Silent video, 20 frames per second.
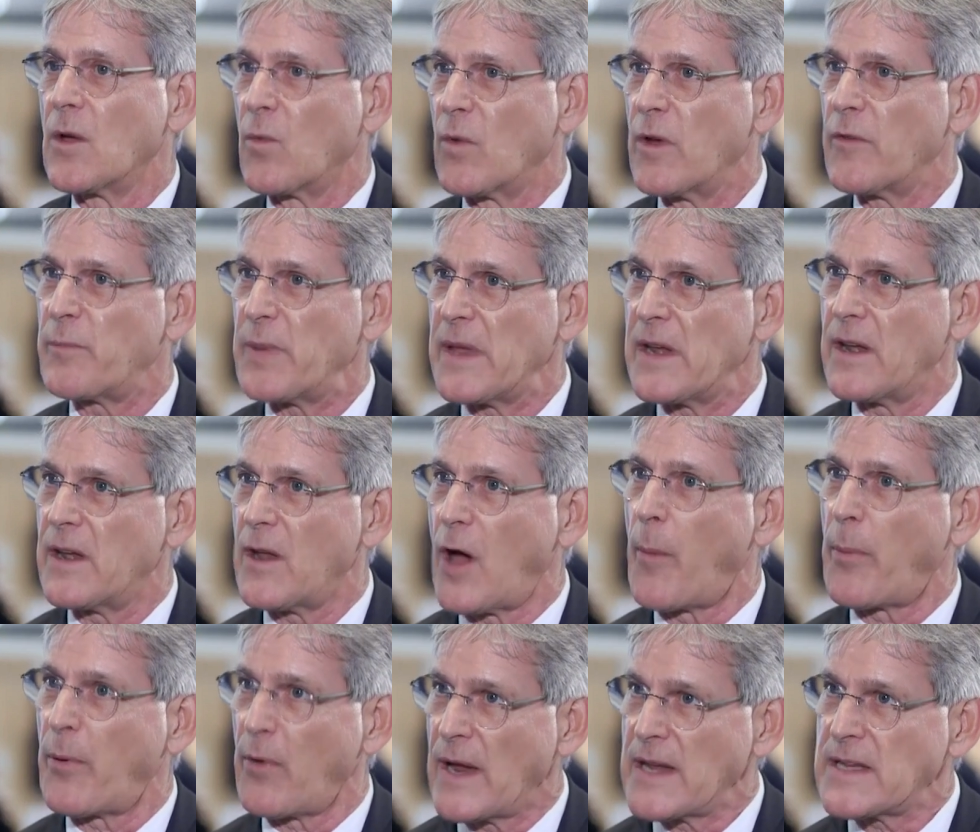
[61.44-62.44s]
we've been
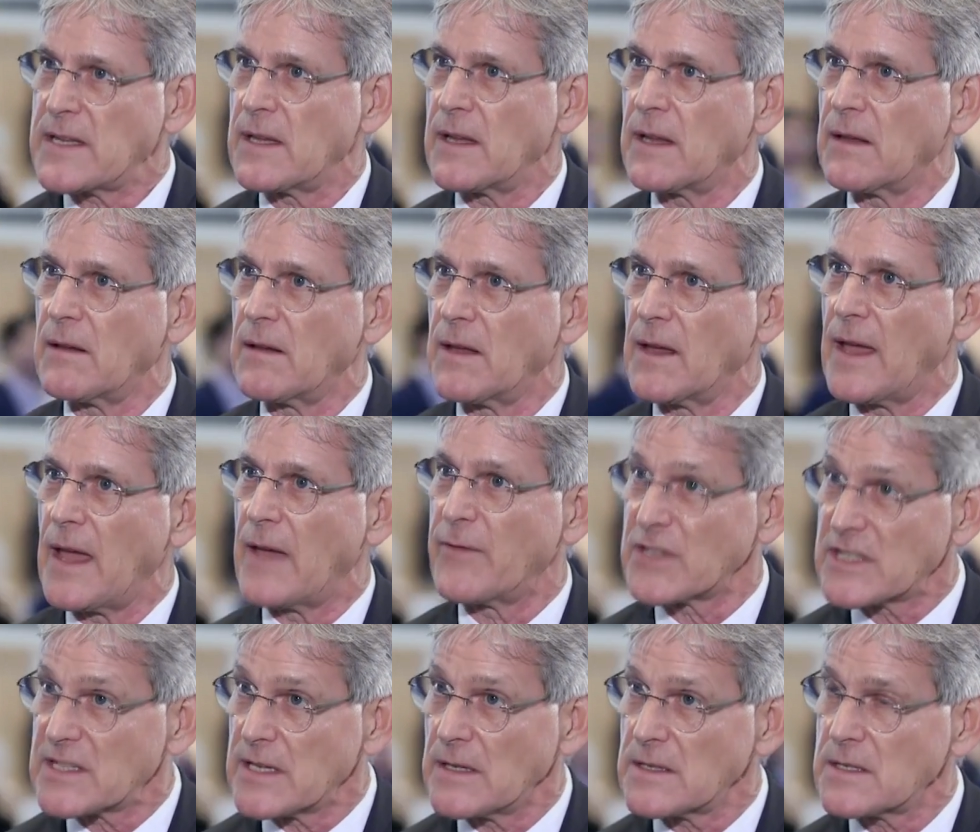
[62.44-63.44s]
operating
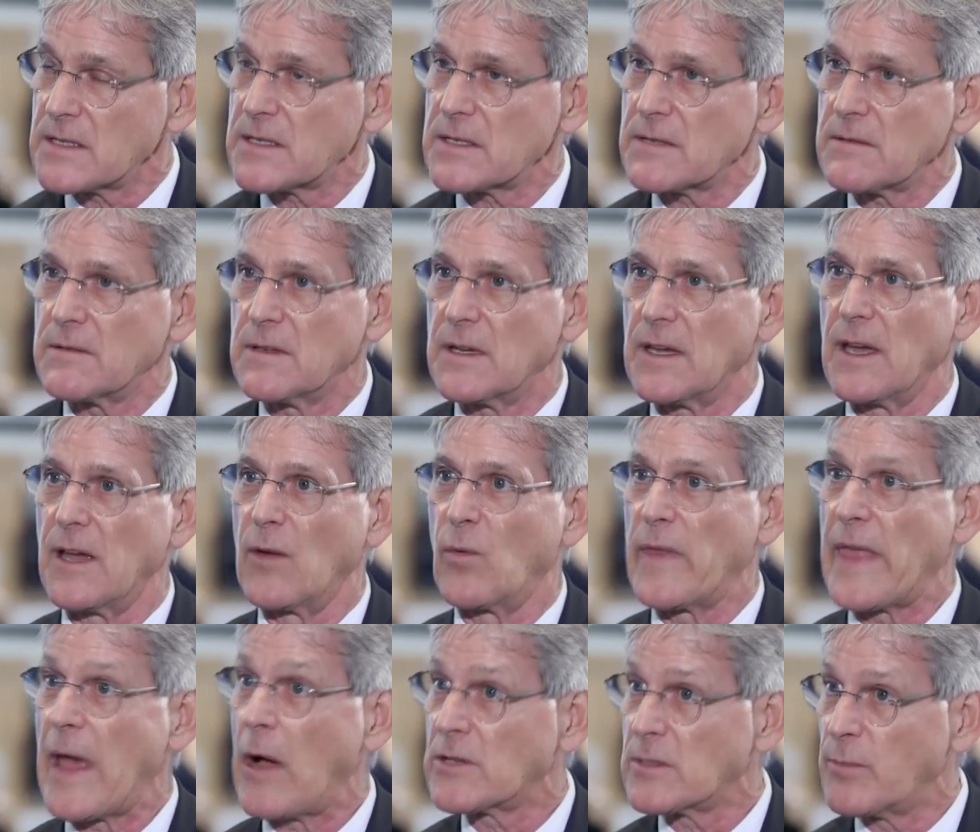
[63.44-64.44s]
ever since
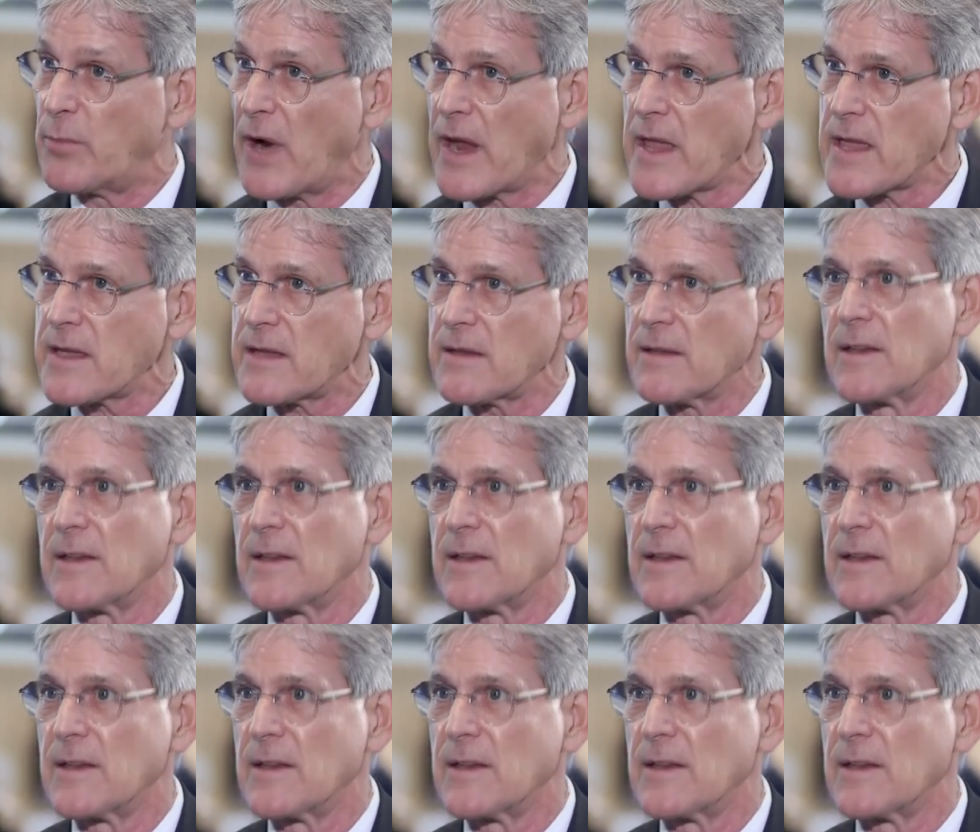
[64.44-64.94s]
without a break,